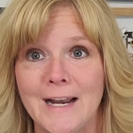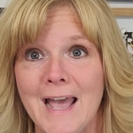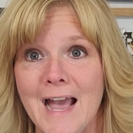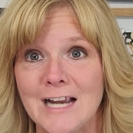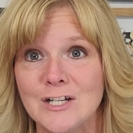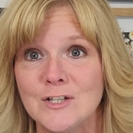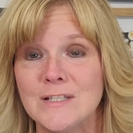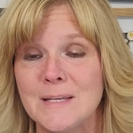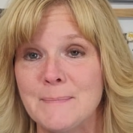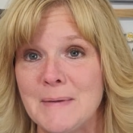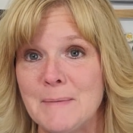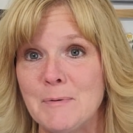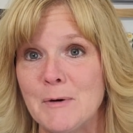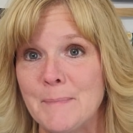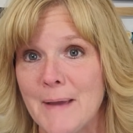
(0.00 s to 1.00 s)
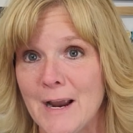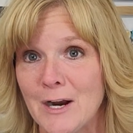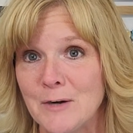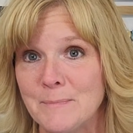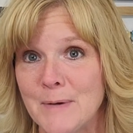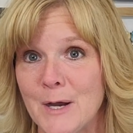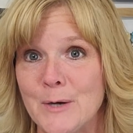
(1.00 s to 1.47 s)
and actually the Be
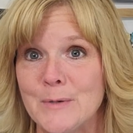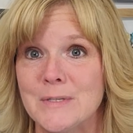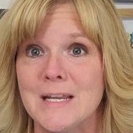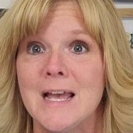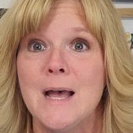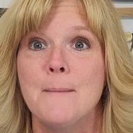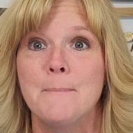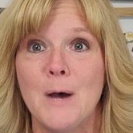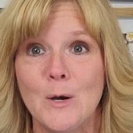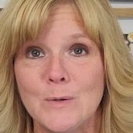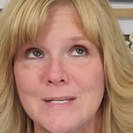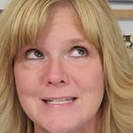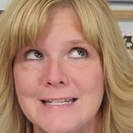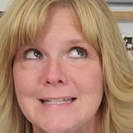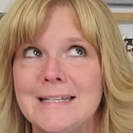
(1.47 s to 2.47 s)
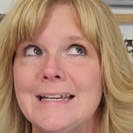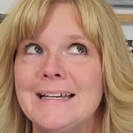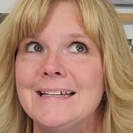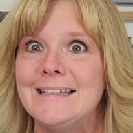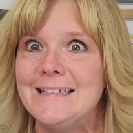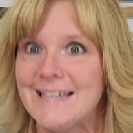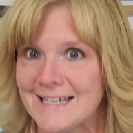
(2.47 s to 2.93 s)
Prepared post
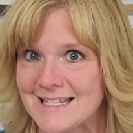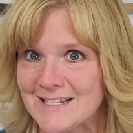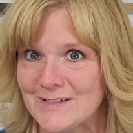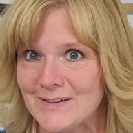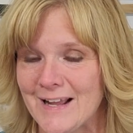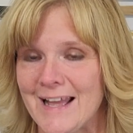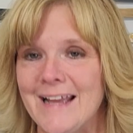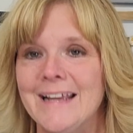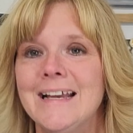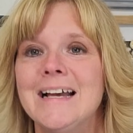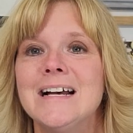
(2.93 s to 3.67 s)
posted yesterday.